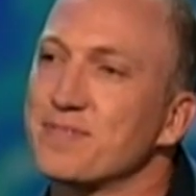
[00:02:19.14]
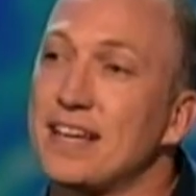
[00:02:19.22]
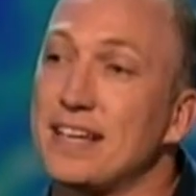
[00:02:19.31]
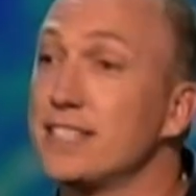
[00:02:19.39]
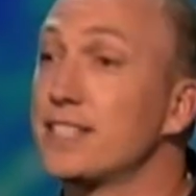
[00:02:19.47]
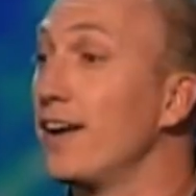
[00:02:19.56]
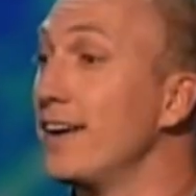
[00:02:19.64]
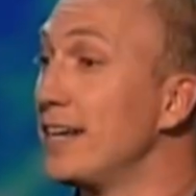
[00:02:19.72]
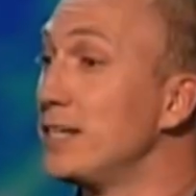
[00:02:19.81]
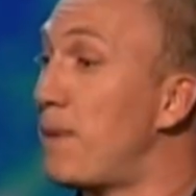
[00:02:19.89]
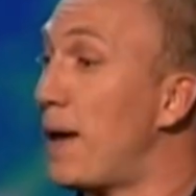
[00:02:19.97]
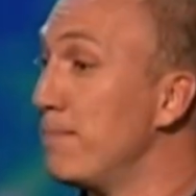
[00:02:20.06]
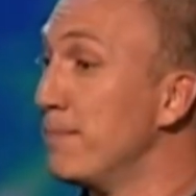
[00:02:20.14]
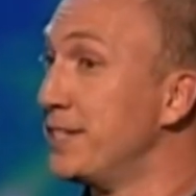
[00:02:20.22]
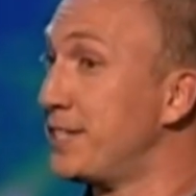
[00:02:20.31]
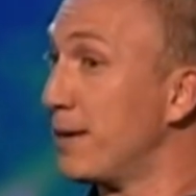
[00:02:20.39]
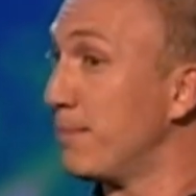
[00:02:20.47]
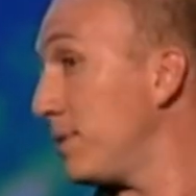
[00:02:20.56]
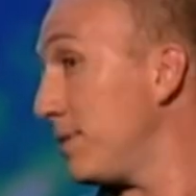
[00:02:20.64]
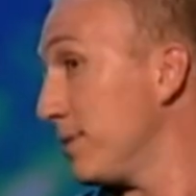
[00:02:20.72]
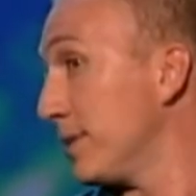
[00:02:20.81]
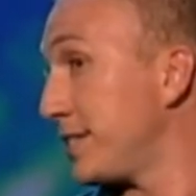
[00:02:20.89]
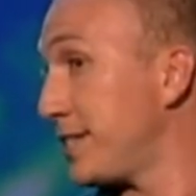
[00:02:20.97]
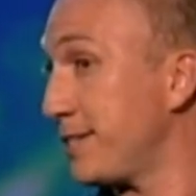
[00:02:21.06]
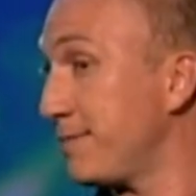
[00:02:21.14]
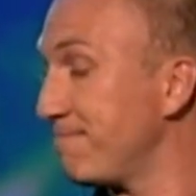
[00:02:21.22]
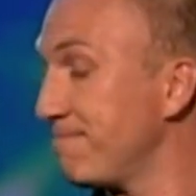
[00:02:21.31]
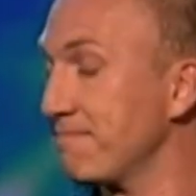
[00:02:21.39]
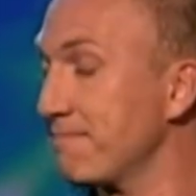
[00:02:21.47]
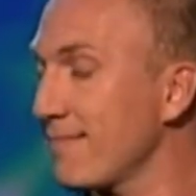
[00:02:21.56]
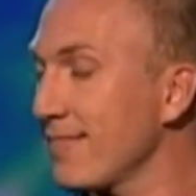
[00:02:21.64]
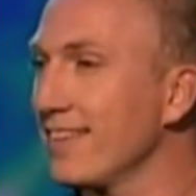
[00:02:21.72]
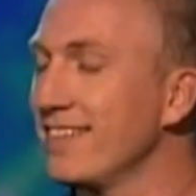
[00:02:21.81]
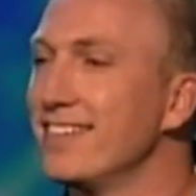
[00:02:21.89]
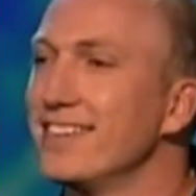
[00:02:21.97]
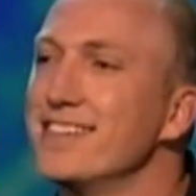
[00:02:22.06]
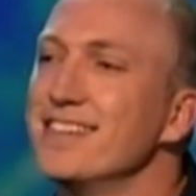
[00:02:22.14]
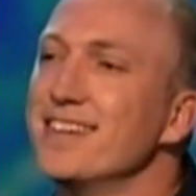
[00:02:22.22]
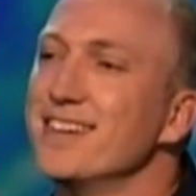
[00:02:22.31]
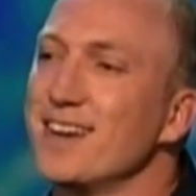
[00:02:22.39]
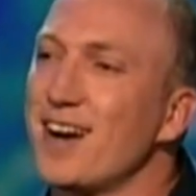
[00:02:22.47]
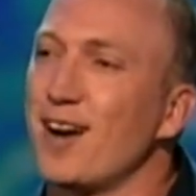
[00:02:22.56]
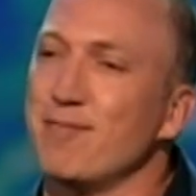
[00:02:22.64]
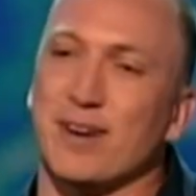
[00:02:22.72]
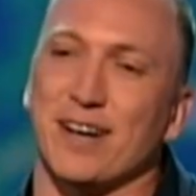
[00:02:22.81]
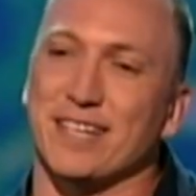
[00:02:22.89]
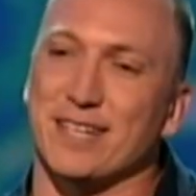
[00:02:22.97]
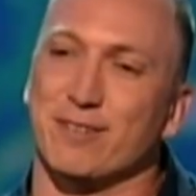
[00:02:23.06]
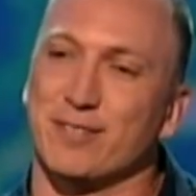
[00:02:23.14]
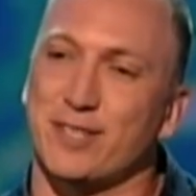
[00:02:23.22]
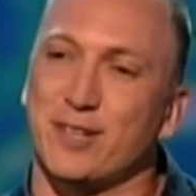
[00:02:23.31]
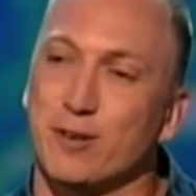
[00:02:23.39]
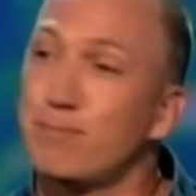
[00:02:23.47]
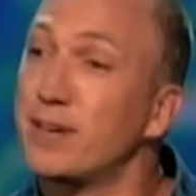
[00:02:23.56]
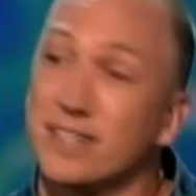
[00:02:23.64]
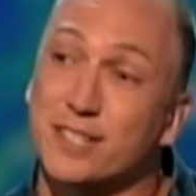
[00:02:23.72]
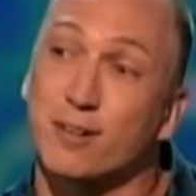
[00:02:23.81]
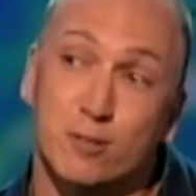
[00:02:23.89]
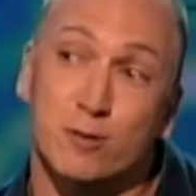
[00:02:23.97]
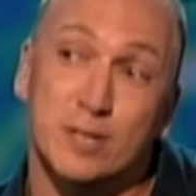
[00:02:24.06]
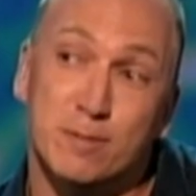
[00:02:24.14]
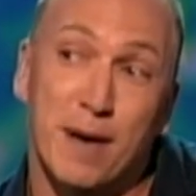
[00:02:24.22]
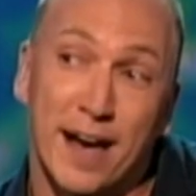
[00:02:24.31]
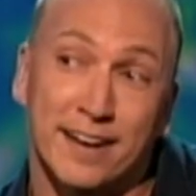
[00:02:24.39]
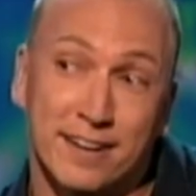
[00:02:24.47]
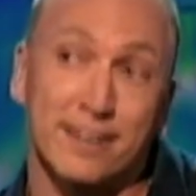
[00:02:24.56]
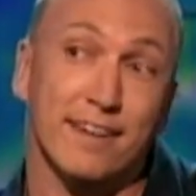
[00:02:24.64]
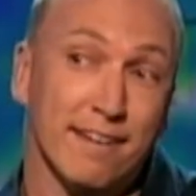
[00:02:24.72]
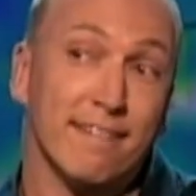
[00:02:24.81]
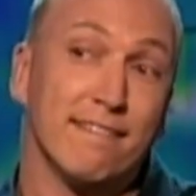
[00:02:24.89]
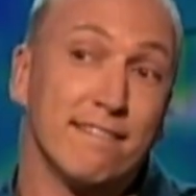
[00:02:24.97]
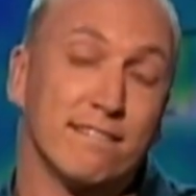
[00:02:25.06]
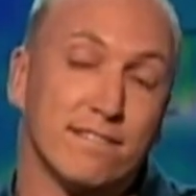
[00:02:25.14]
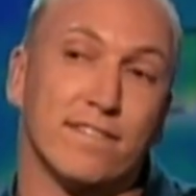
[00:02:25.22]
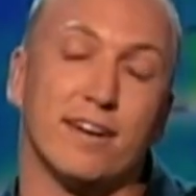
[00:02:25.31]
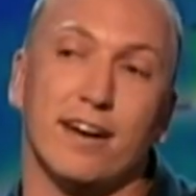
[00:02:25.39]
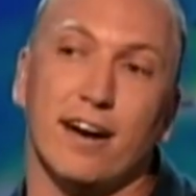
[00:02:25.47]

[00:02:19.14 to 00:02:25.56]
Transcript: And he's got nice penmanship, which I'm not used to, but it shows respect for